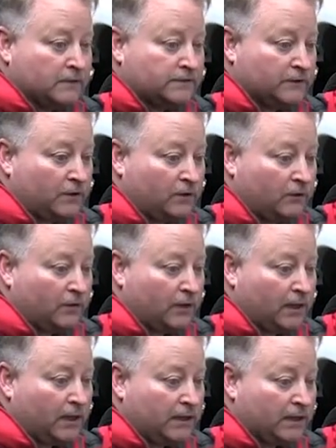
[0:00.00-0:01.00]
So
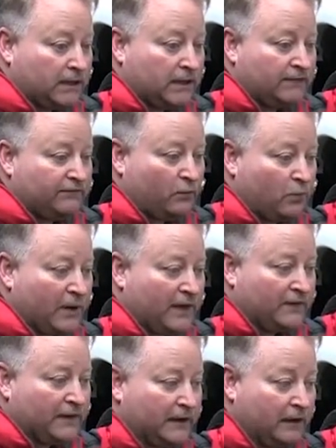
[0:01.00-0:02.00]
if
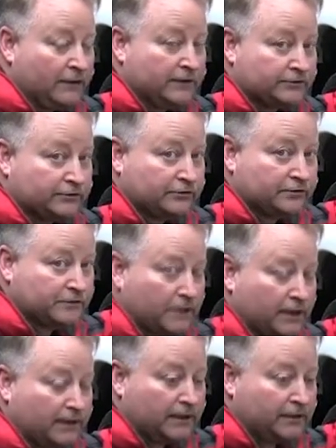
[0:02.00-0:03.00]
while the air conditioner is
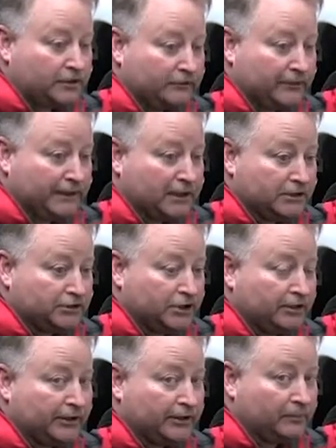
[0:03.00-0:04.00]
on and you're running on
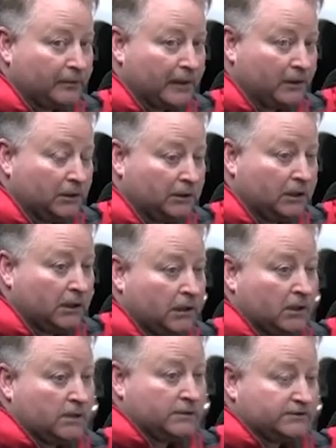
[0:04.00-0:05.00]
generator power,
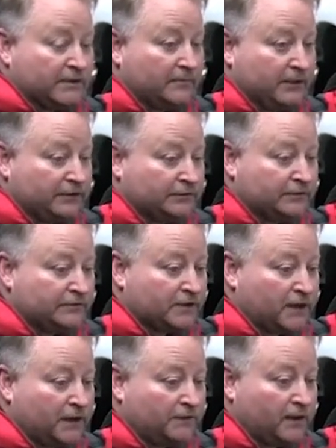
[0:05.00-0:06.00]
somebody turns
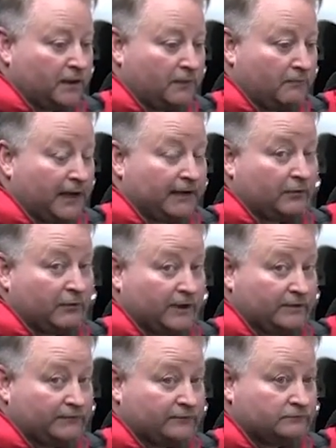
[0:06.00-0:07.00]
on the
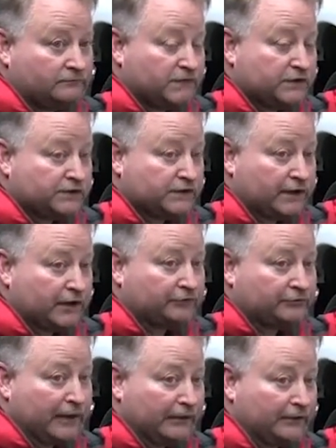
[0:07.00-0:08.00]
microwave, uses a
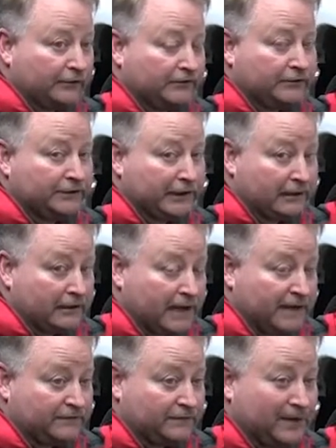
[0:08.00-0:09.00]
hairdryer, a curling iron, or
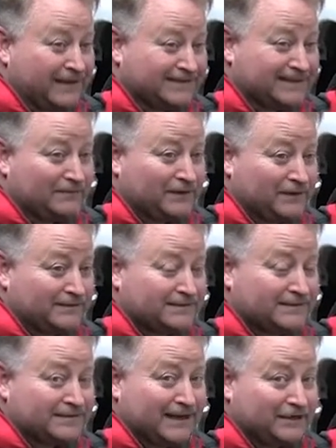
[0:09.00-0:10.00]
coffee pot, something else
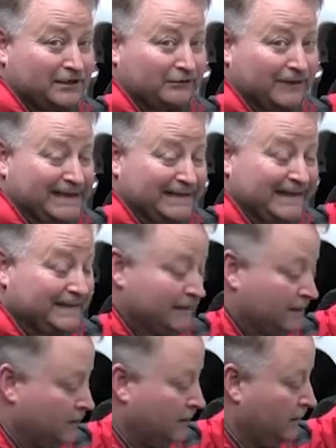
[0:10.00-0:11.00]
designed to create heat,